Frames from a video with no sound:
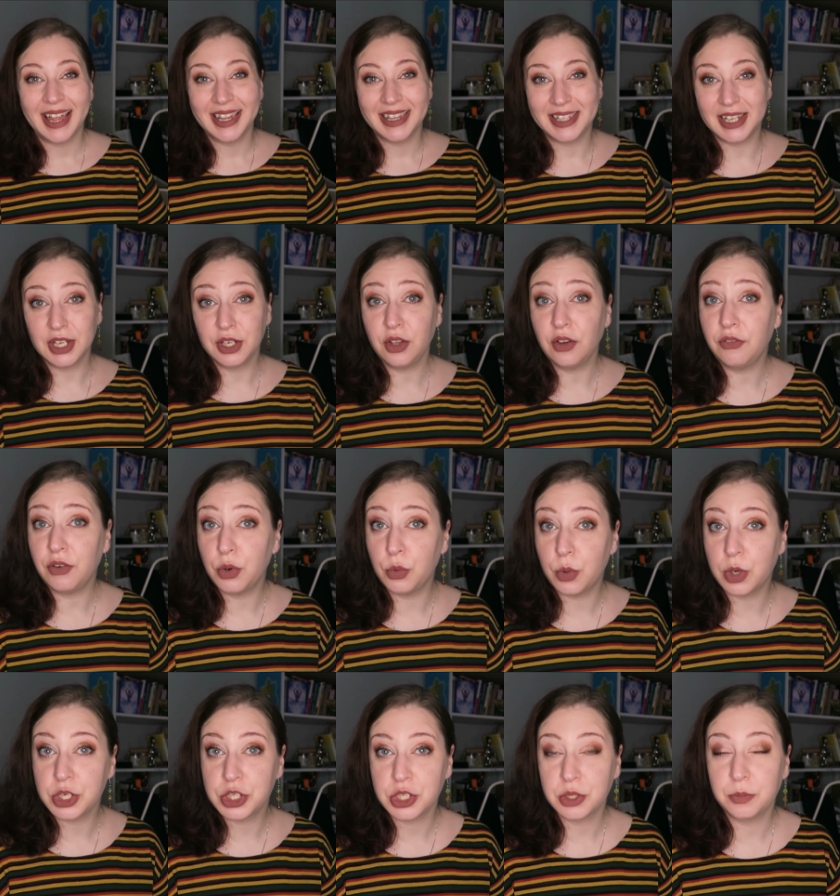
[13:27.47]
Thank you for
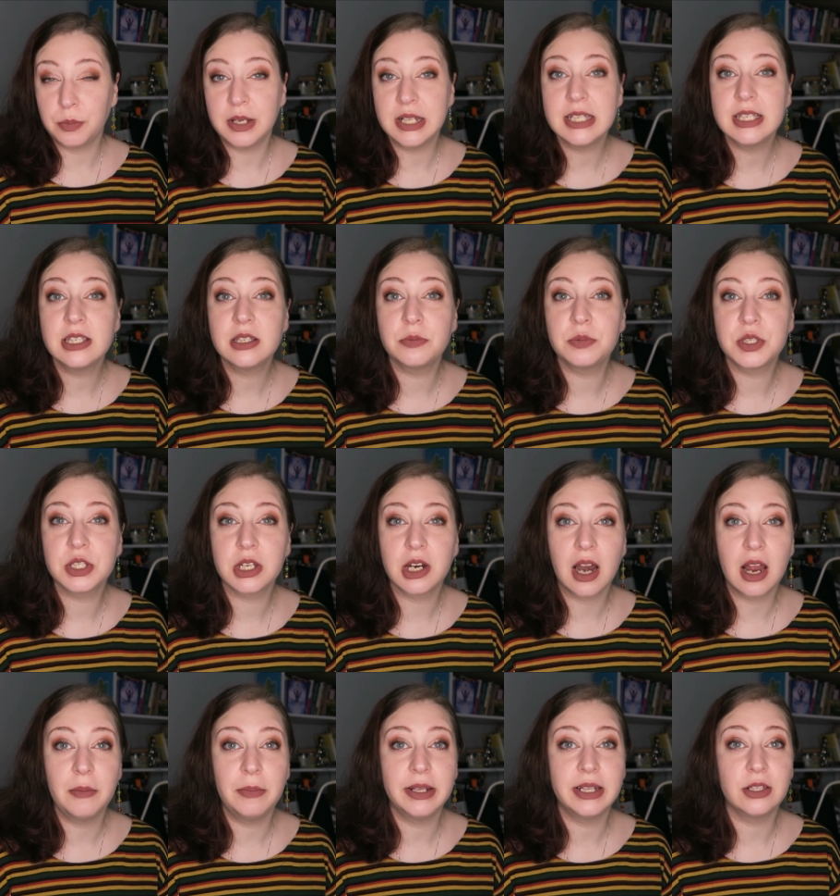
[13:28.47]
watching. Please
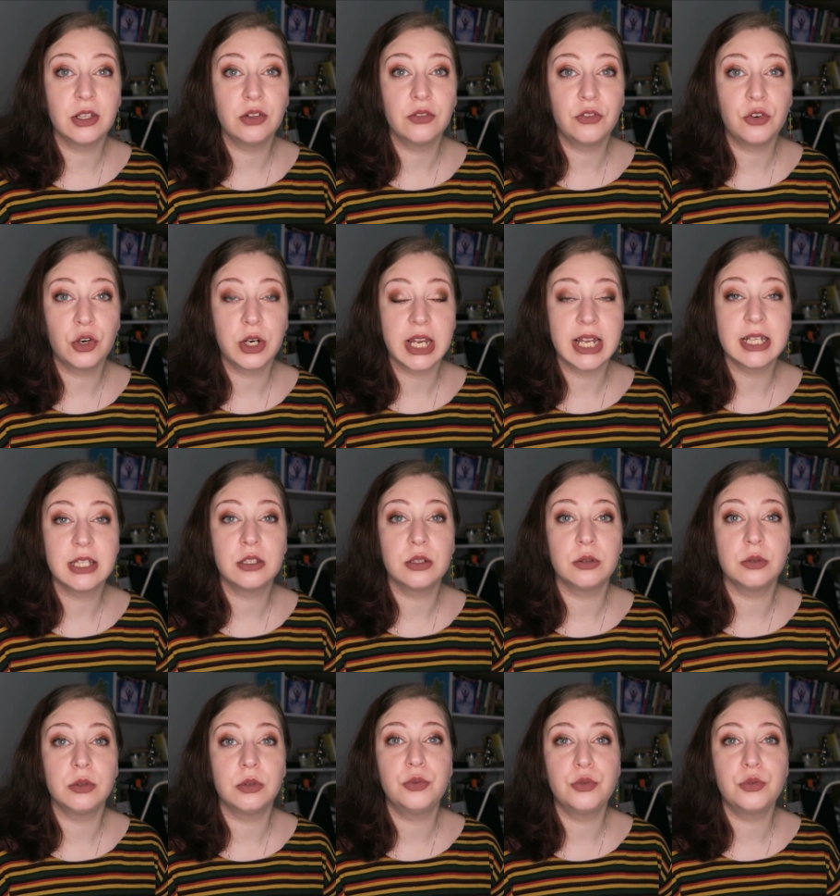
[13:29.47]
subscribe and don't forget to